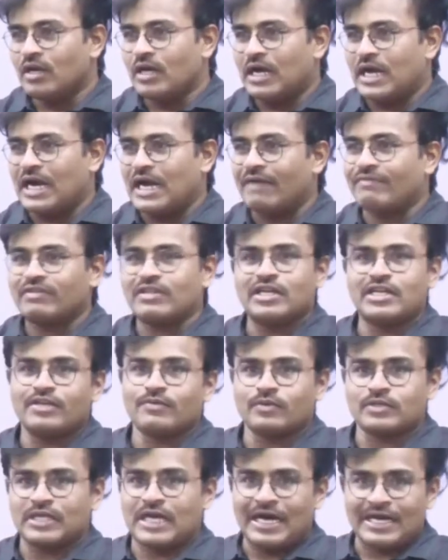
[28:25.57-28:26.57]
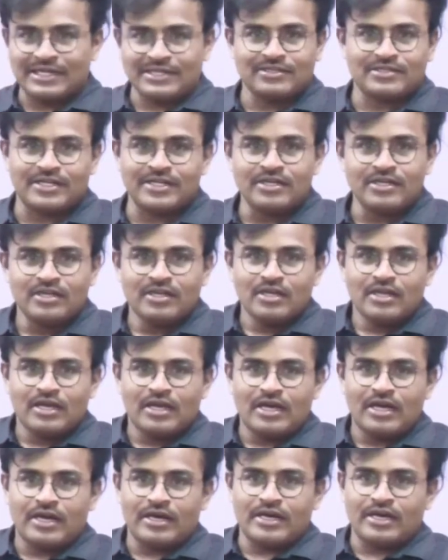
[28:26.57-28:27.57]
And after that, he was arrested
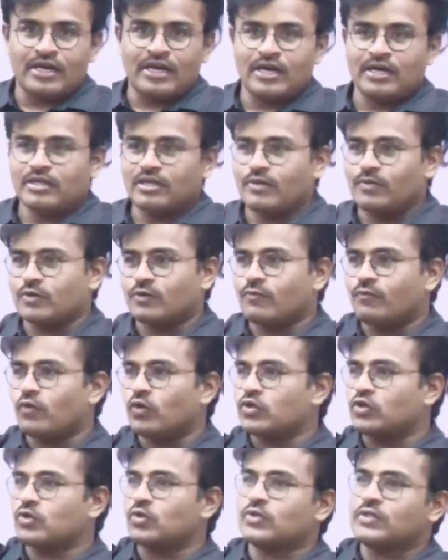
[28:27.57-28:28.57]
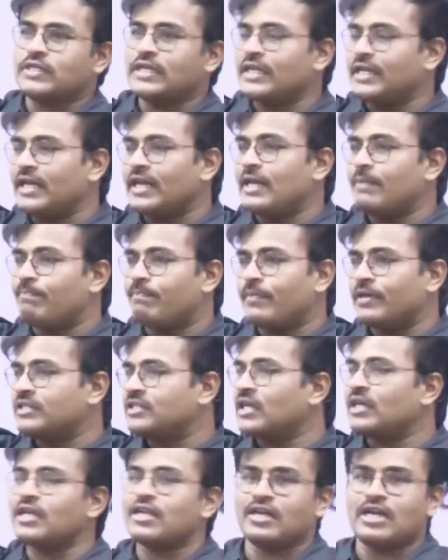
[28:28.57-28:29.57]
and he was forced to sit in a
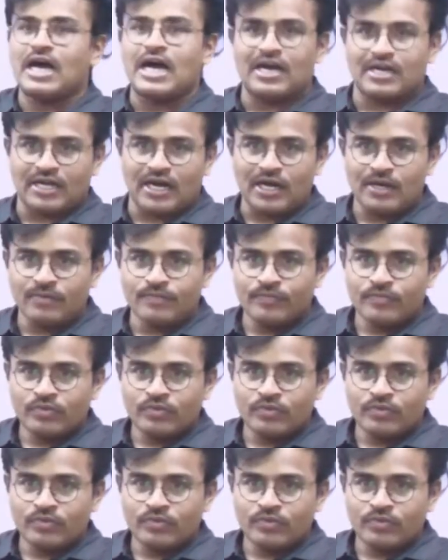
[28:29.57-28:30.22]
prison in Agra.